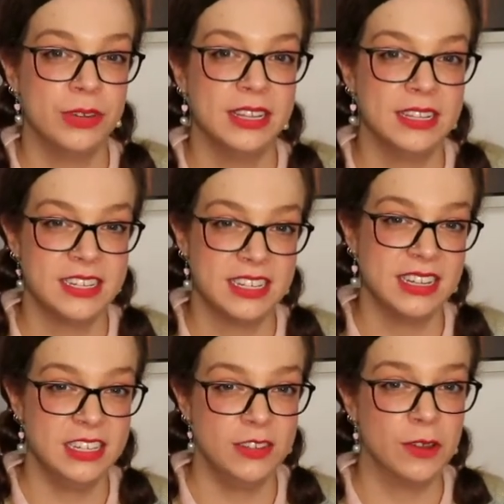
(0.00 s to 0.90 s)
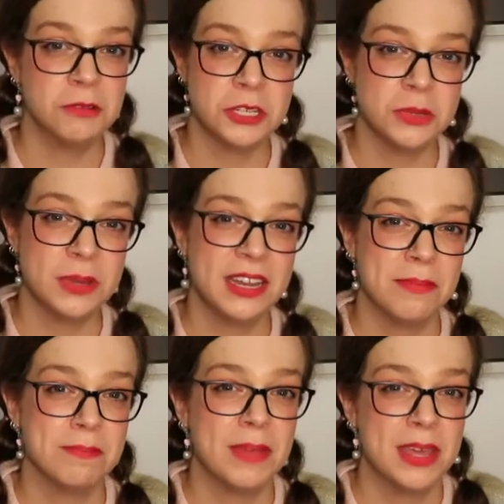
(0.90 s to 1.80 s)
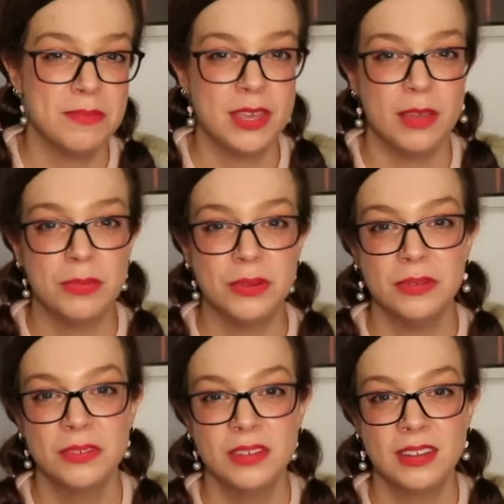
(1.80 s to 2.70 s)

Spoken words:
realistically devote to it, I might be able